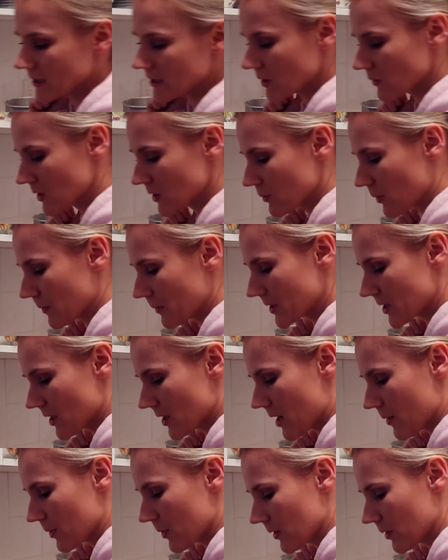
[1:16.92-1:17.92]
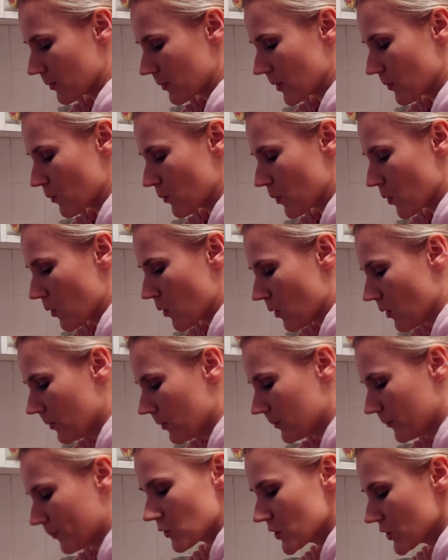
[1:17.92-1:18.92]
so we should probably turn it up a little bit
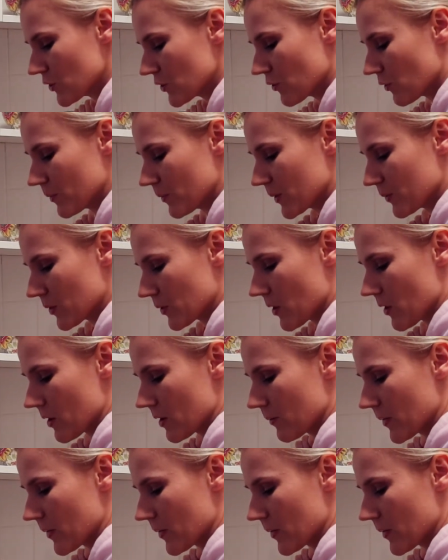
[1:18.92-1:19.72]
more. Or do you normally put it on a